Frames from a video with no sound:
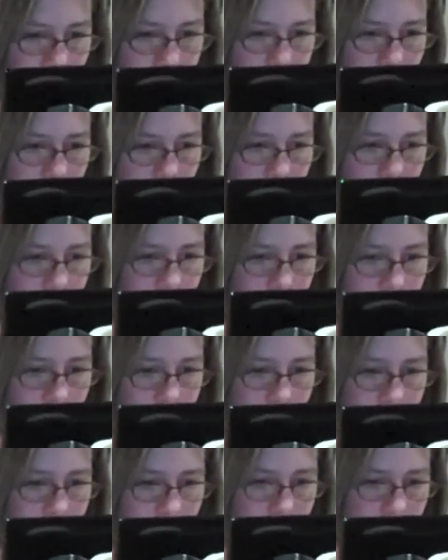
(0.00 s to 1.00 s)
a vertical
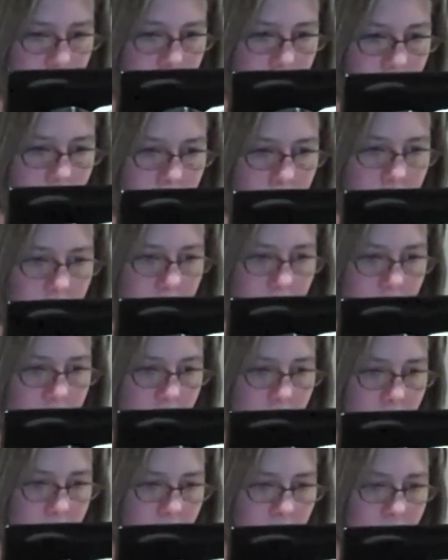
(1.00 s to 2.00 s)
nav bar, either in a
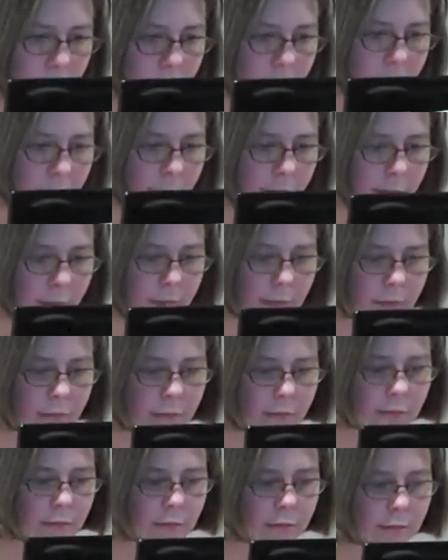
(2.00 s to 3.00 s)
left
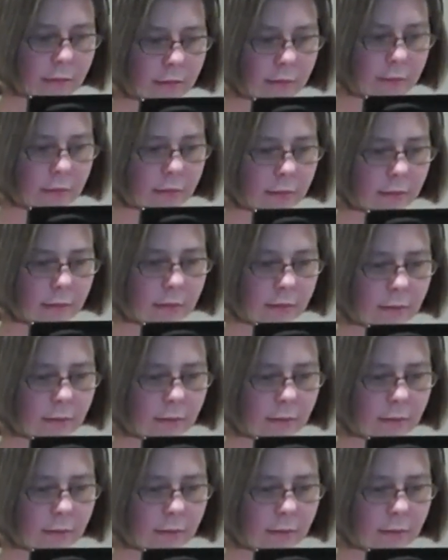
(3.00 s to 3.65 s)
sidebar or a